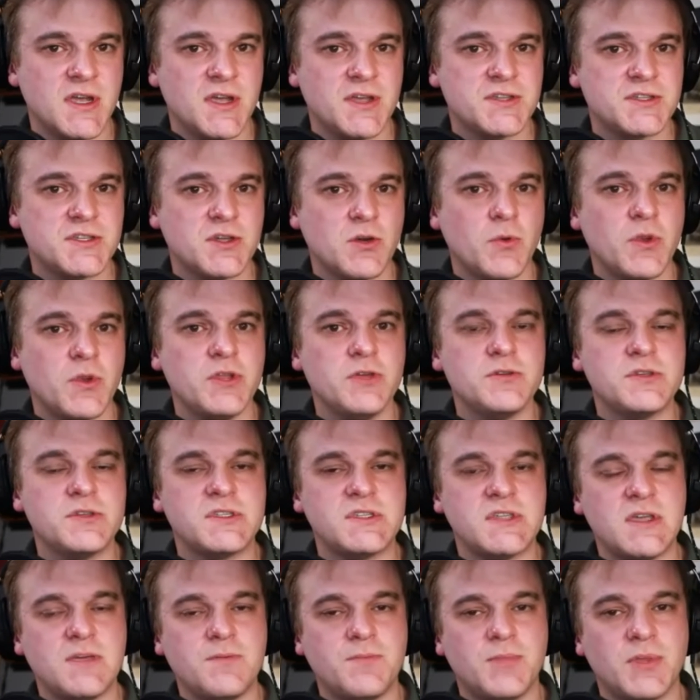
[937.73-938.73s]
So when you
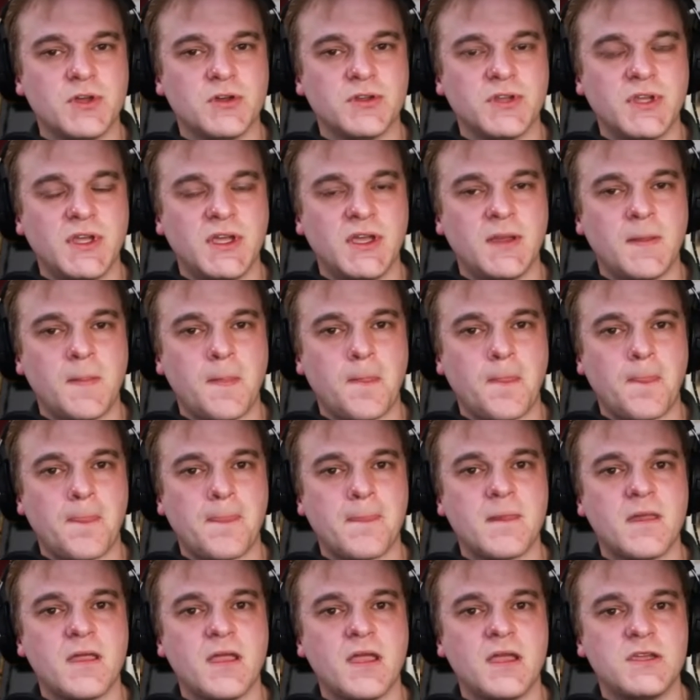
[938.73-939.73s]
see building,
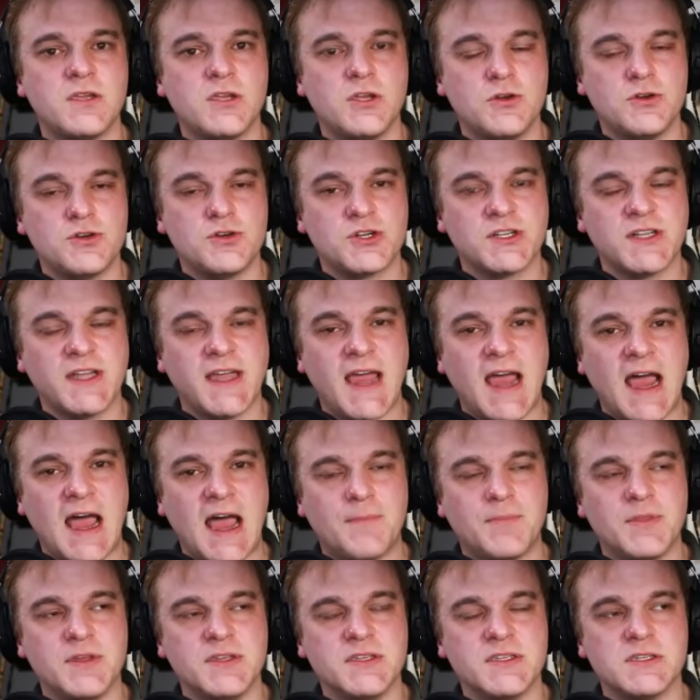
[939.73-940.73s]
it usually
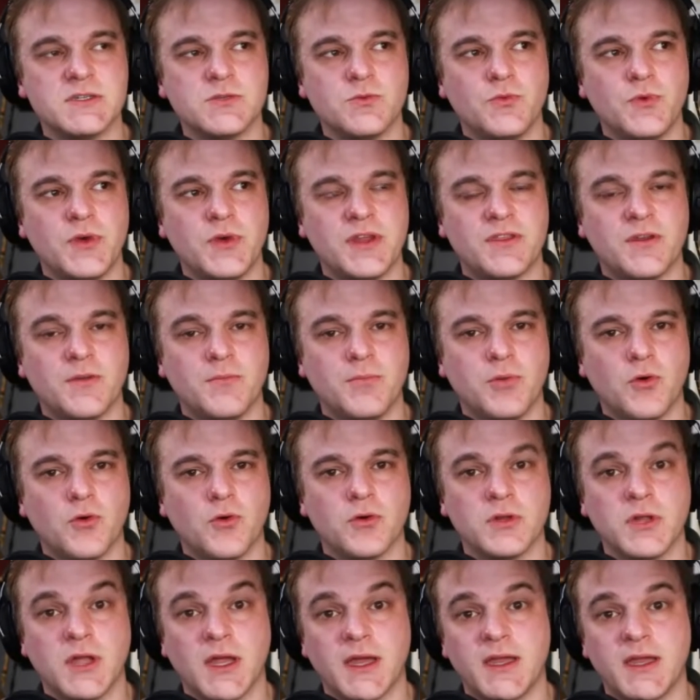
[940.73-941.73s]
happens with a
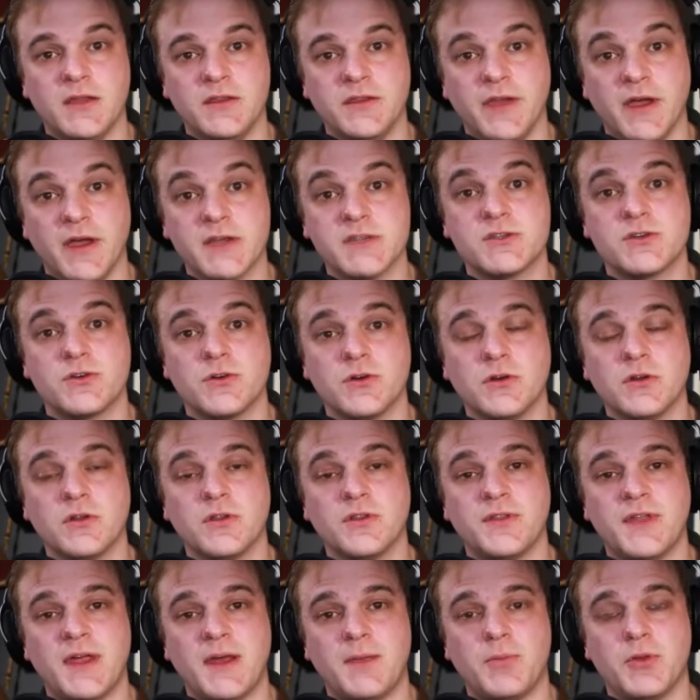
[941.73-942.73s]
board like industrial
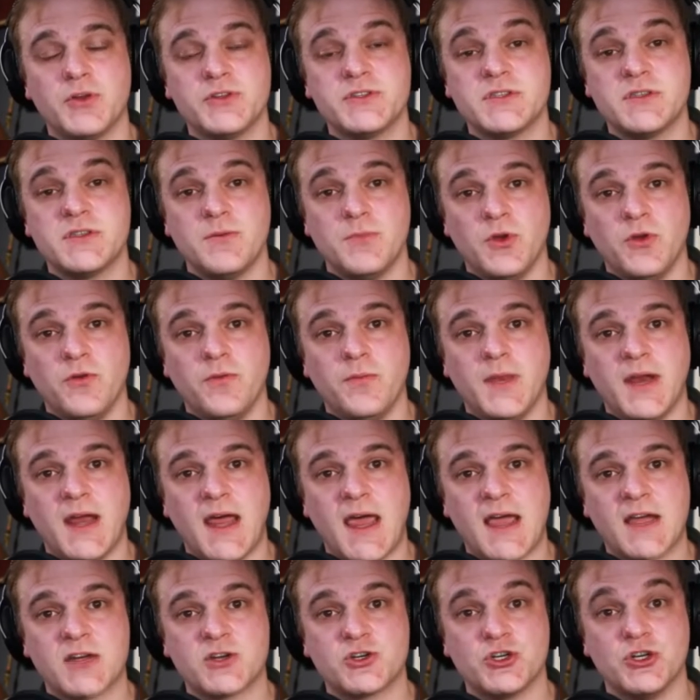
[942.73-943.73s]
that puts the movement
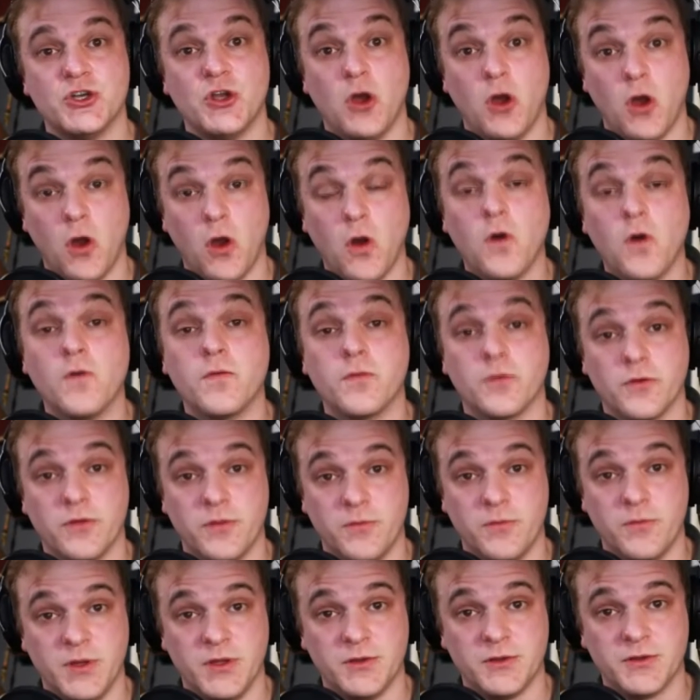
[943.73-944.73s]
action over the
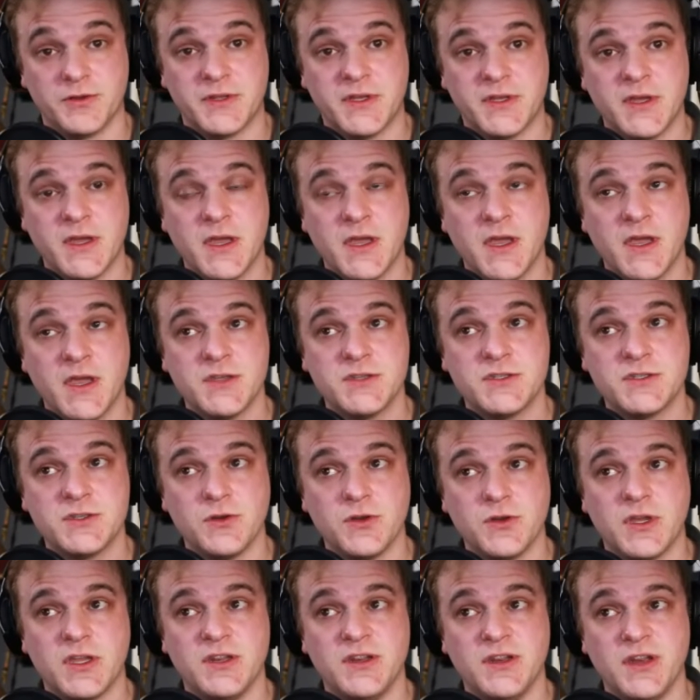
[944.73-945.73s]
build. So you
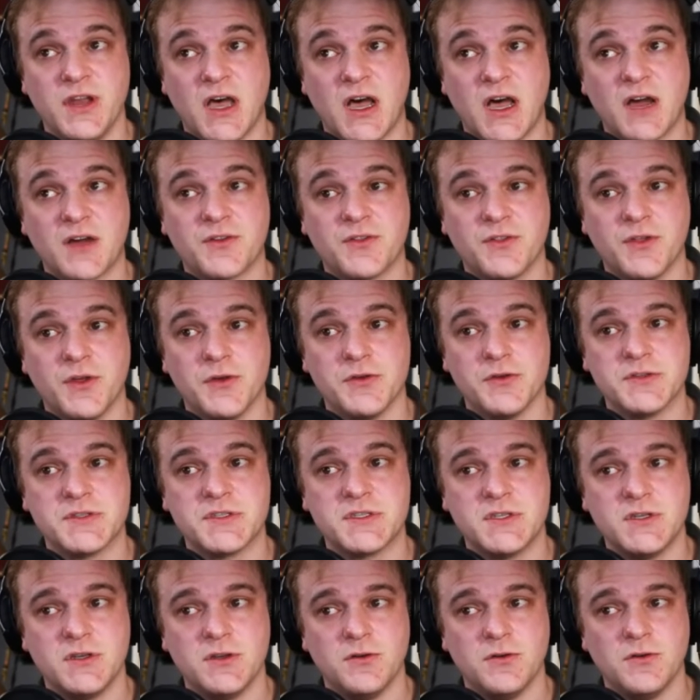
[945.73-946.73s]
can knock those
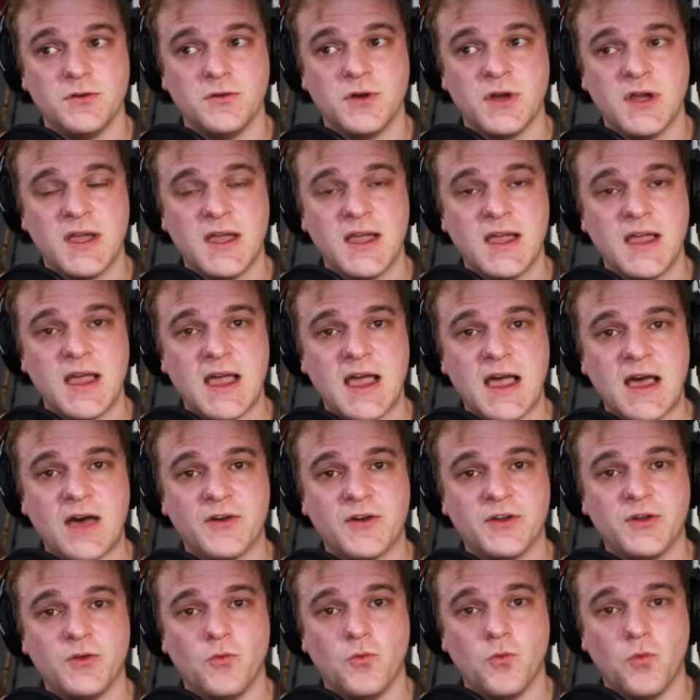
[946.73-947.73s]
two out
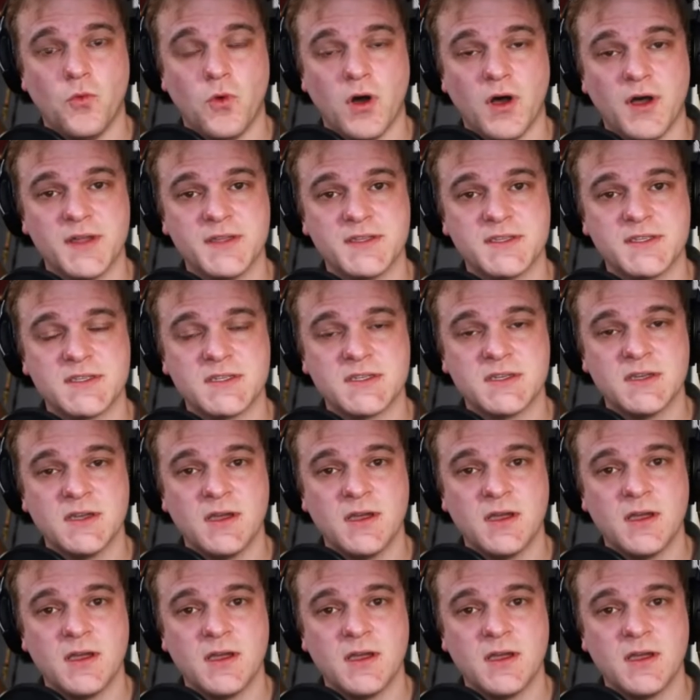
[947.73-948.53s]
at once.